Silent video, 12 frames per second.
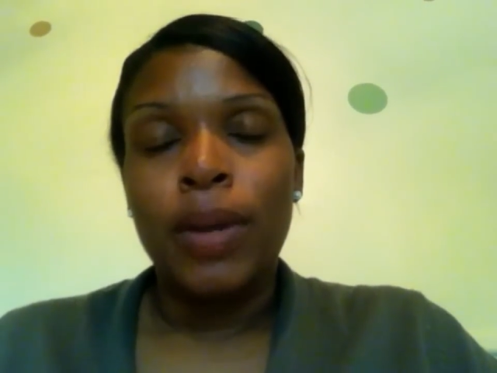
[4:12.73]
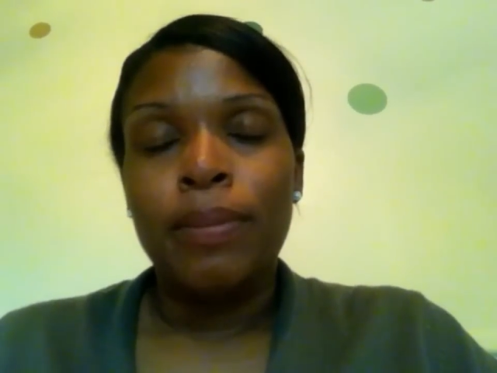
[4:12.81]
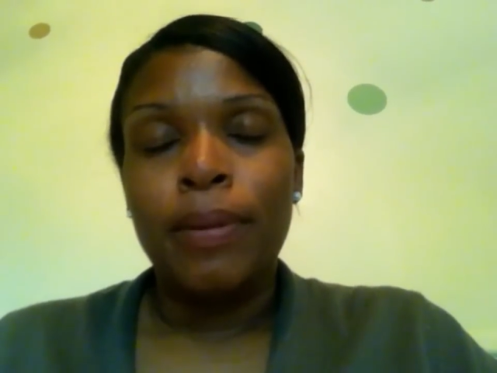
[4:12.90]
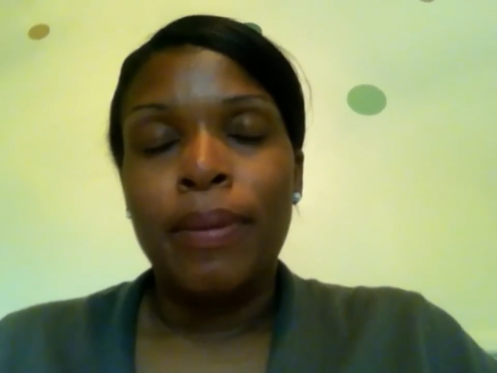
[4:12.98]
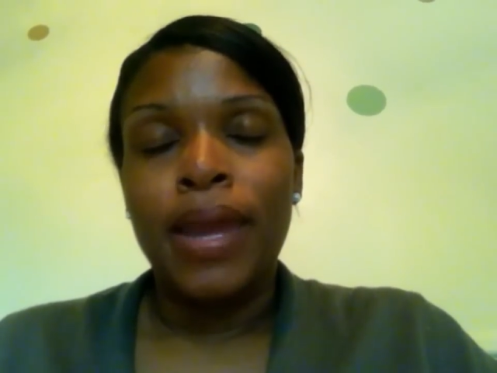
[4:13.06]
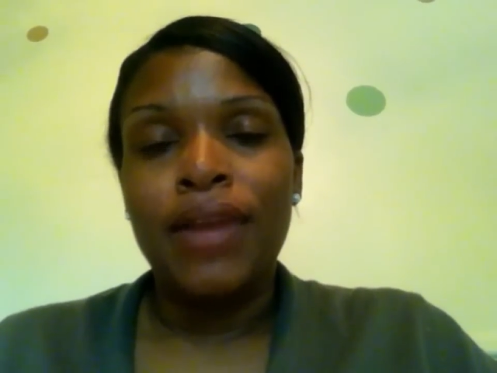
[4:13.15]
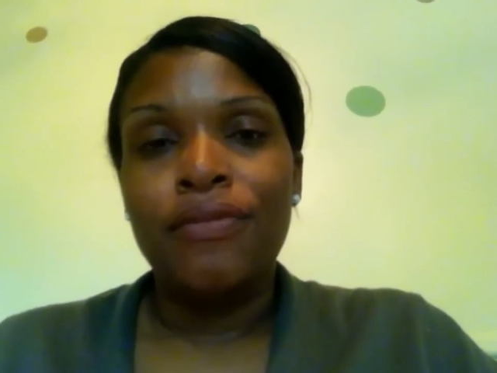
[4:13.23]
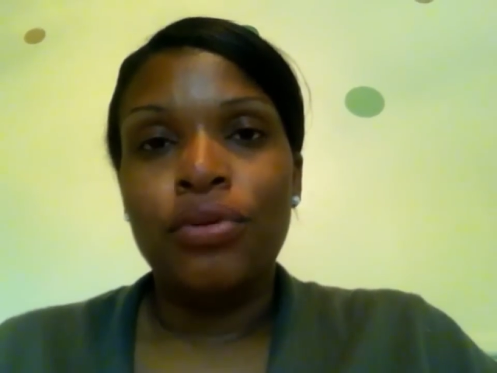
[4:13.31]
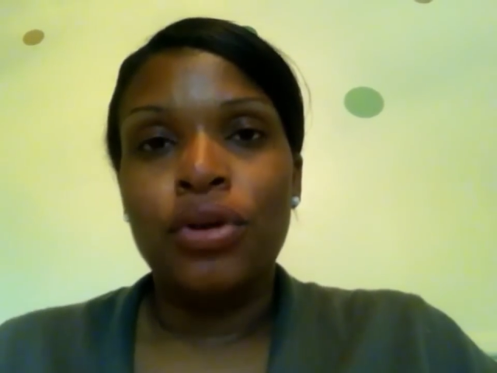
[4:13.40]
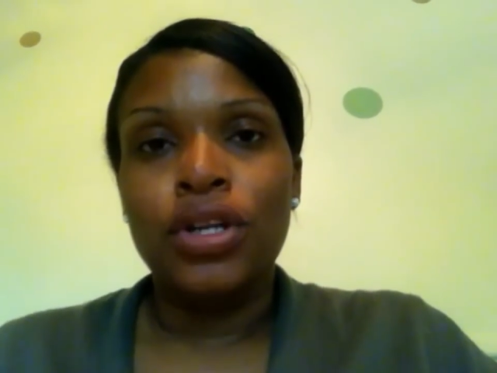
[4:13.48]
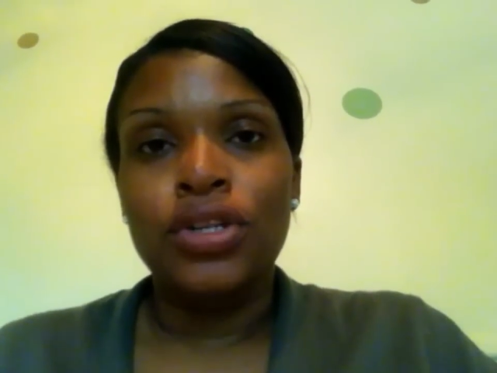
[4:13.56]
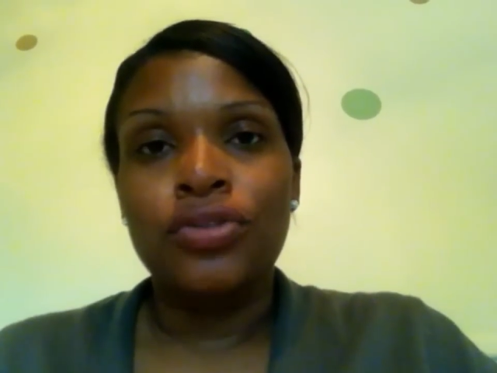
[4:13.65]
but painful
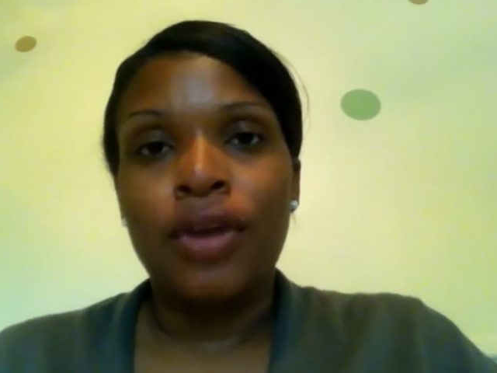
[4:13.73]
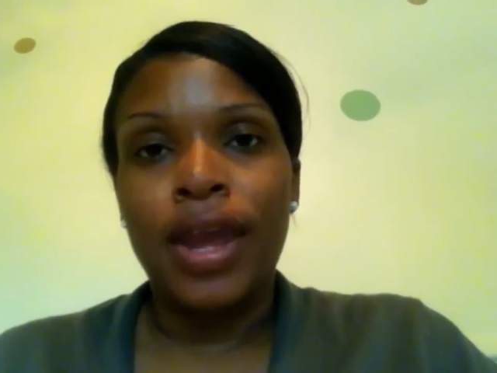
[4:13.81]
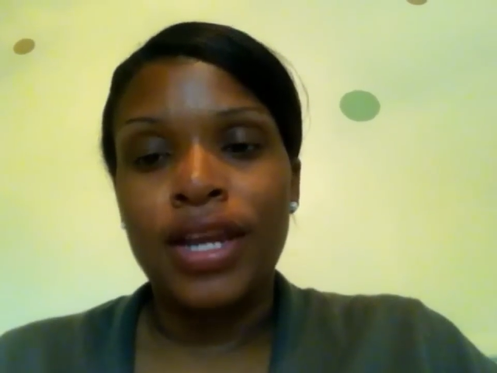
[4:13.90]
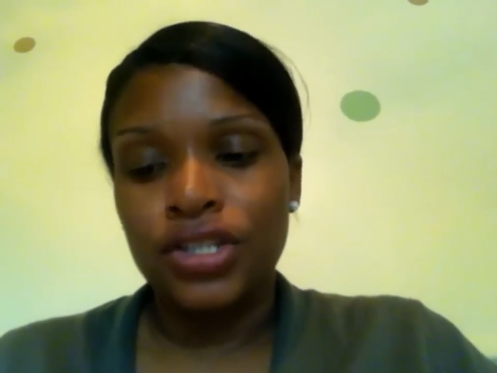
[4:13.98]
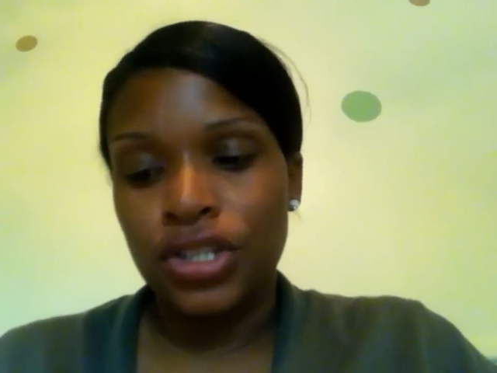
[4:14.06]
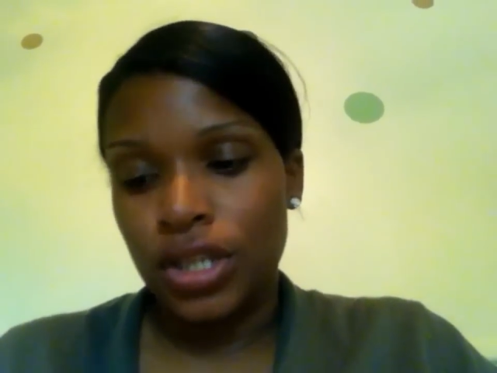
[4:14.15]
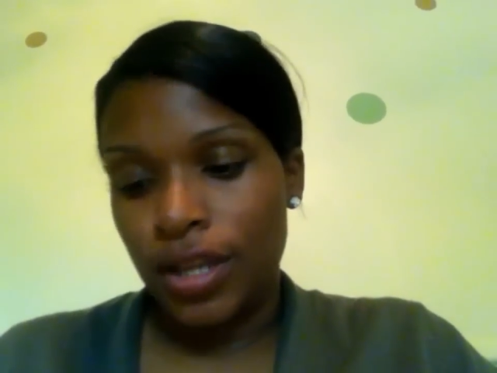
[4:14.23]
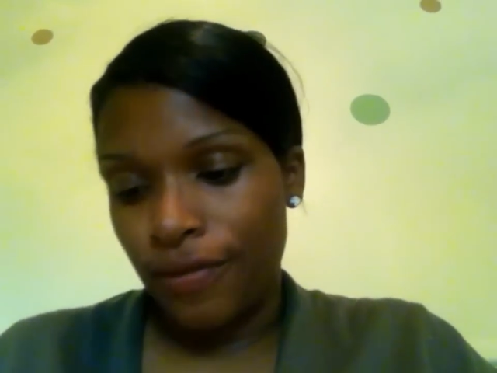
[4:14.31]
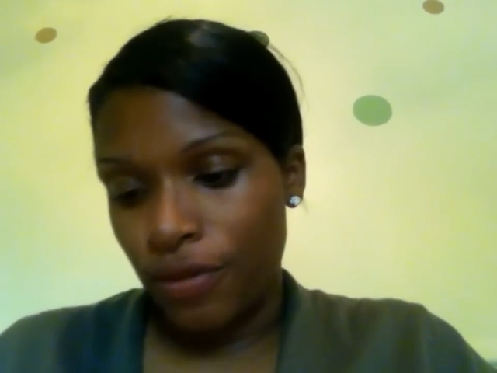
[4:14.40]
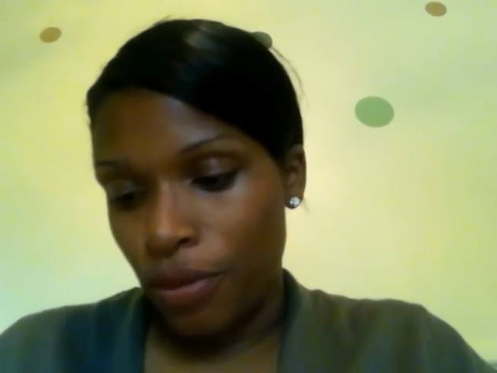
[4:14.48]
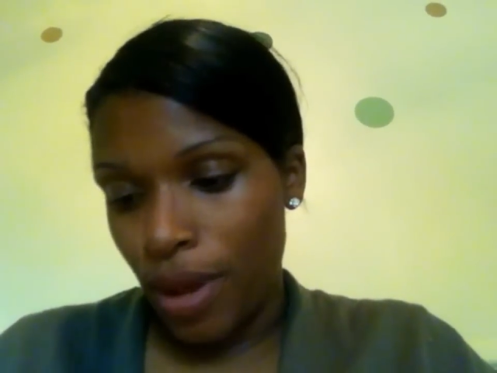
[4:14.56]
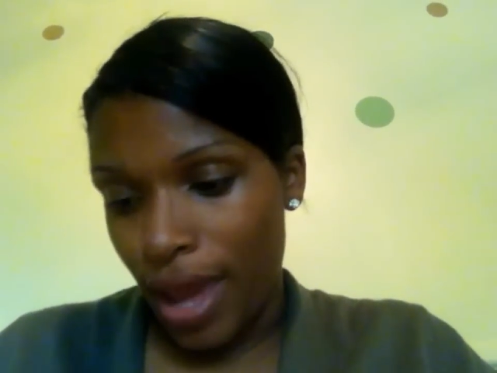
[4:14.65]
contraction
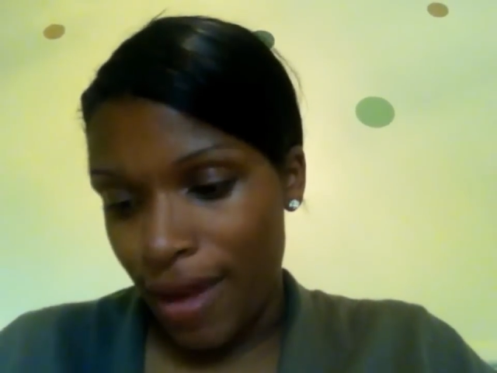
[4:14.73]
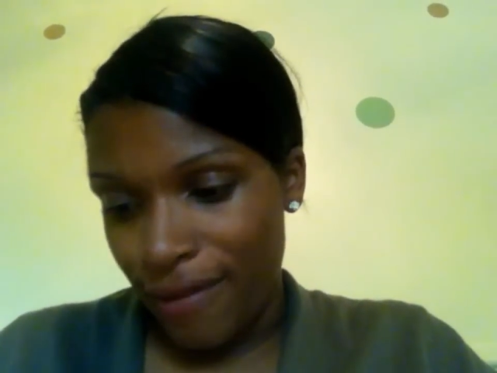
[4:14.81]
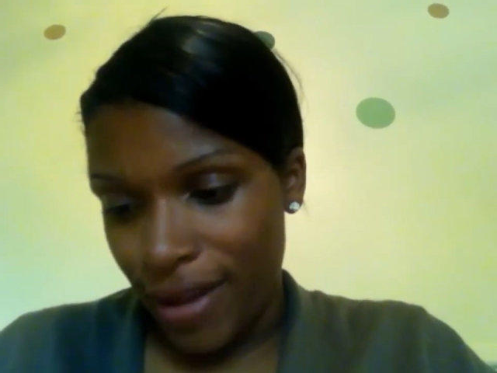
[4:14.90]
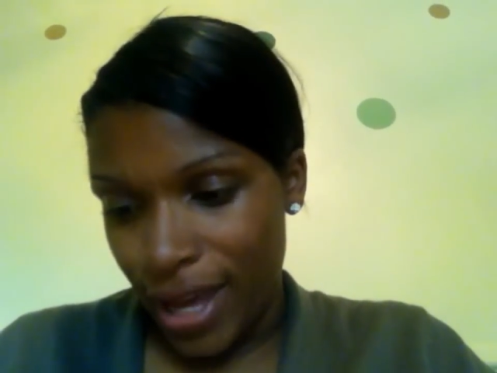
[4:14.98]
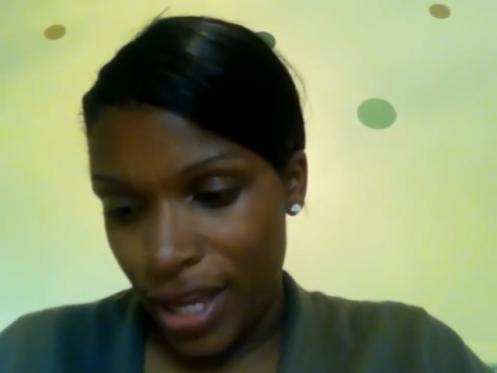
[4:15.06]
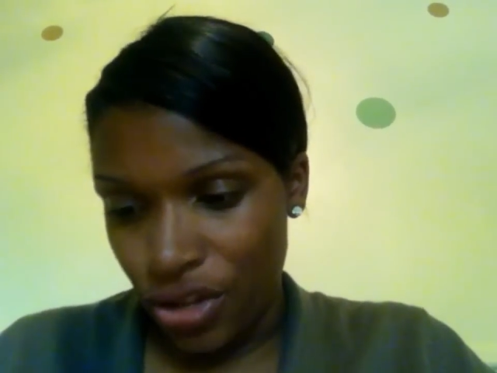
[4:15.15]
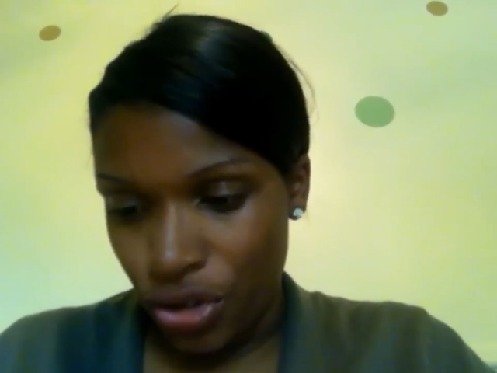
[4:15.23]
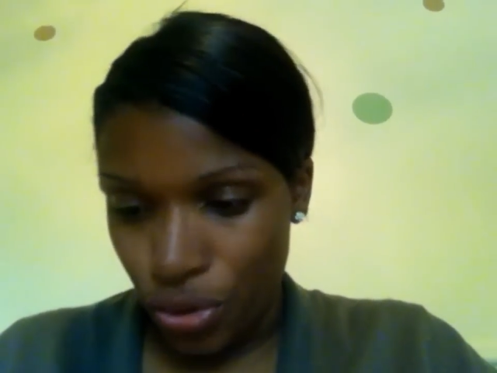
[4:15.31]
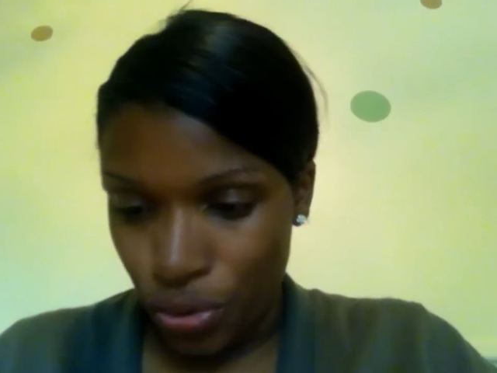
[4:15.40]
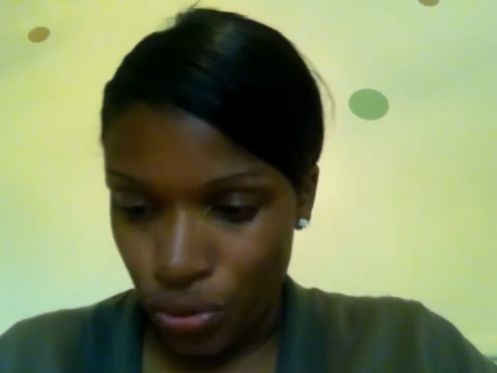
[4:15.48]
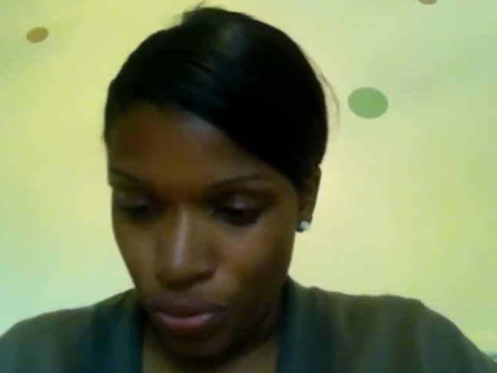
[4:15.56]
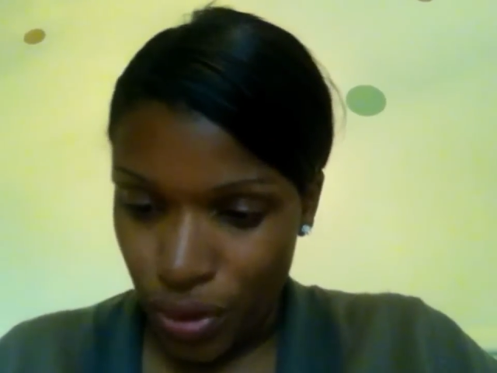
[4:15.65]
if you have had
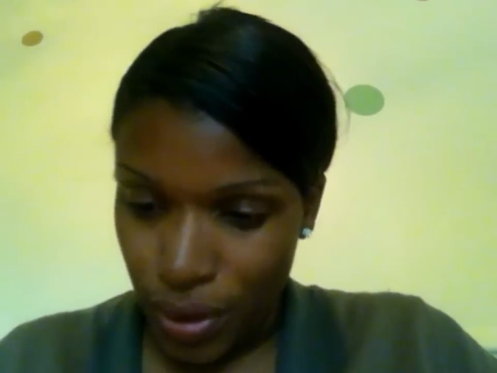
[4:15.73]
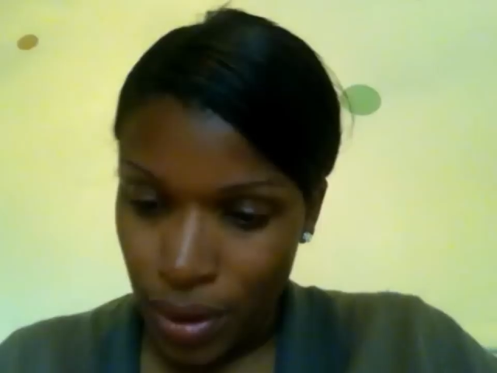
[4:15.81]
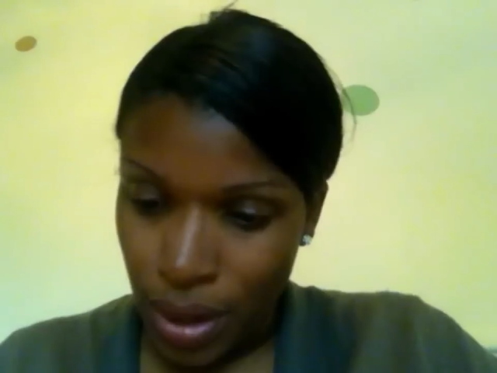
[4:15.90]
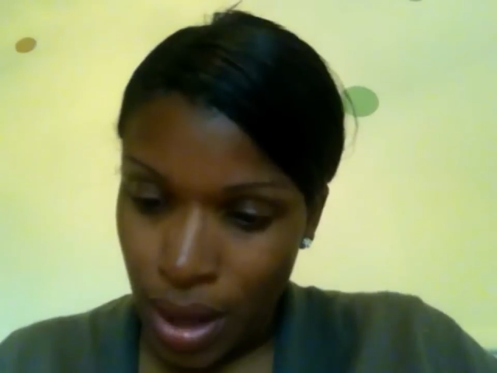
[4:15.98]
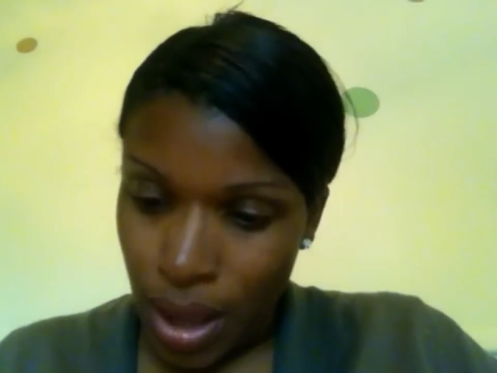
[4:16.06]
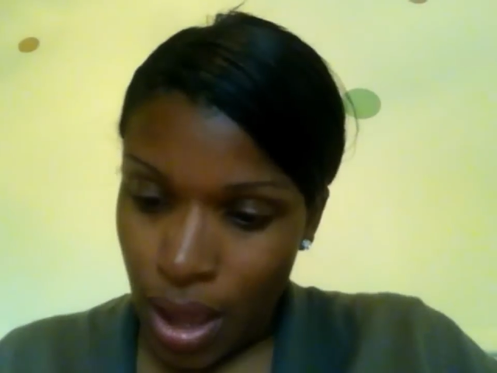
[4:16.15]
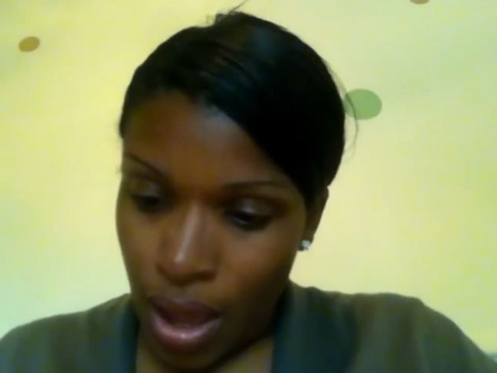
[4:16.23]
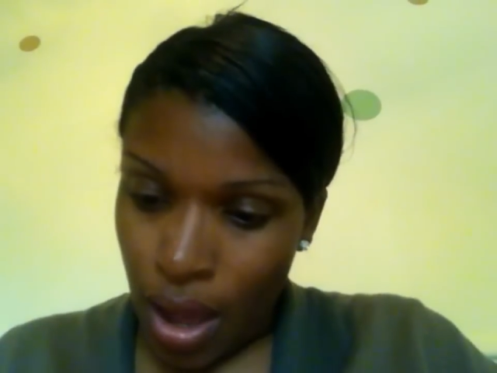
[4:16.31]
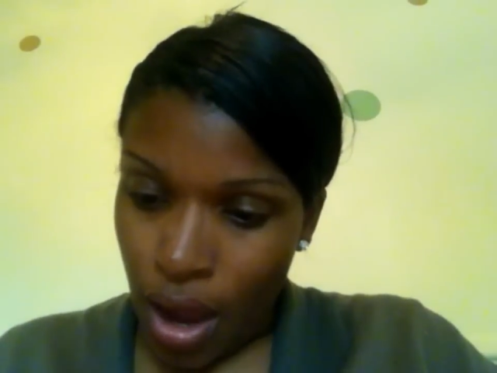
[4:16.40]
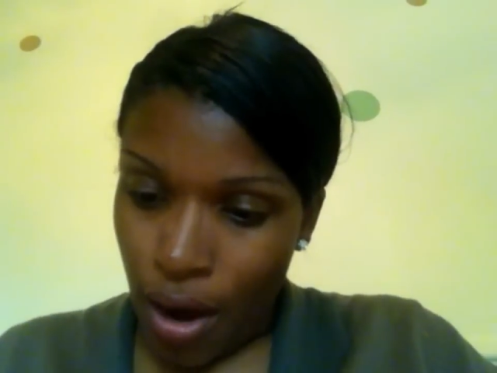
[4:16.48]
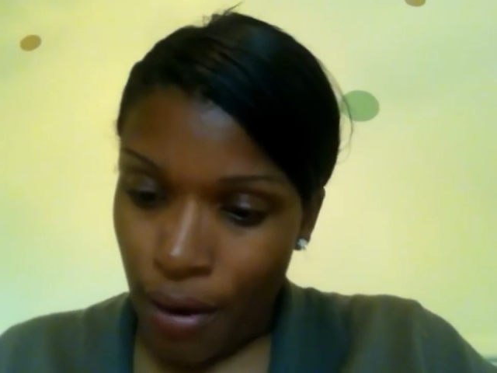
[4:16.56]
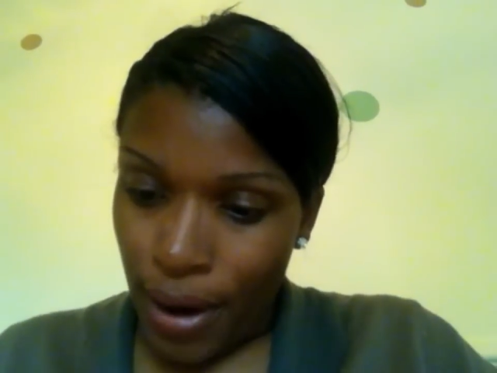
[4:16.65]
children.
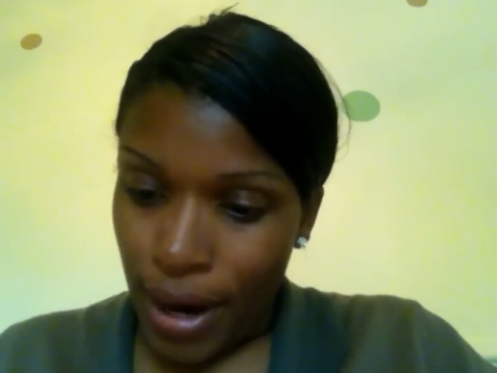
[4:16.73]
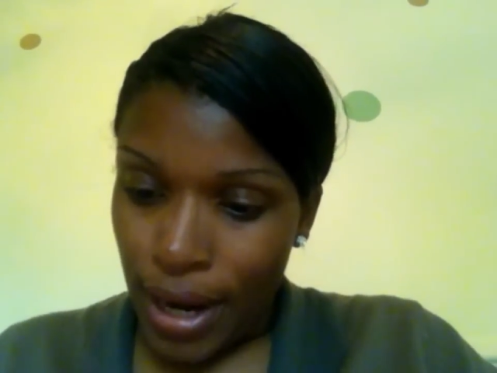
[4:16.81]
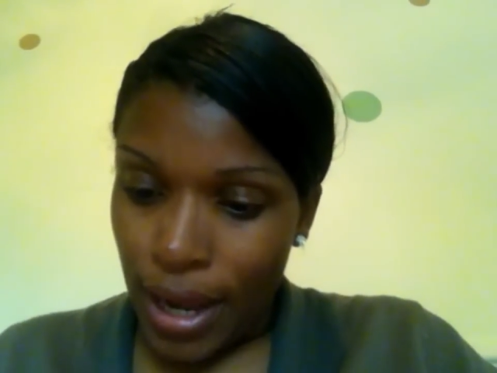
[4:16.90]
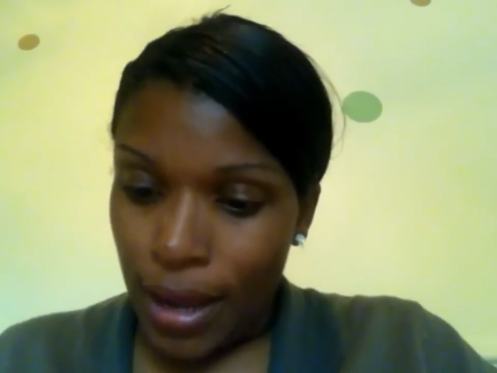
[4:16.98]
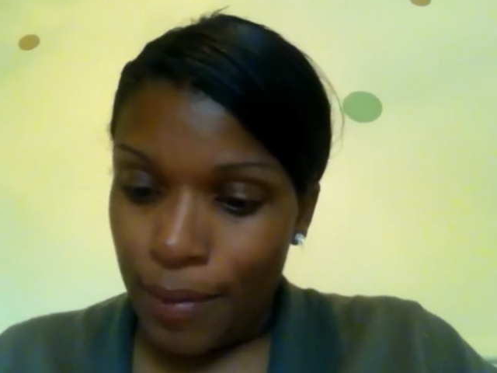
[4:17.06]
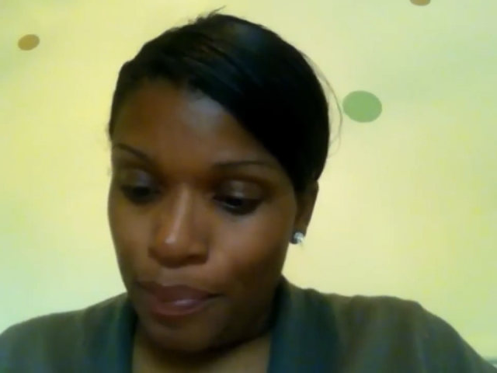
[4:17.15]
All right.